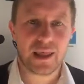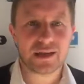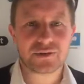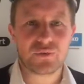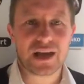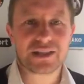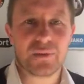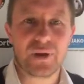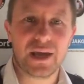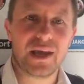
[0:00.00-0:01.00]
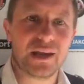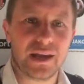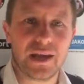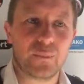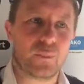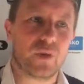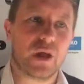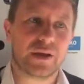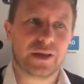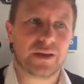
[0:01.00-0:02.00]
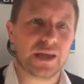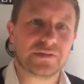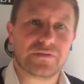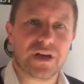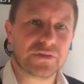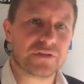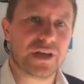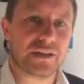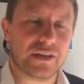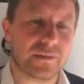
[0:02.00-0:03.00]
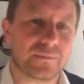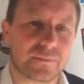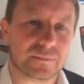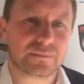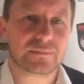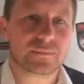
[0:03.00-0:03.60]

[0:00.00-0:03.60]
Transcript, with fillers: legs rest a bit and, um, and then get nice and fresh for Saturday.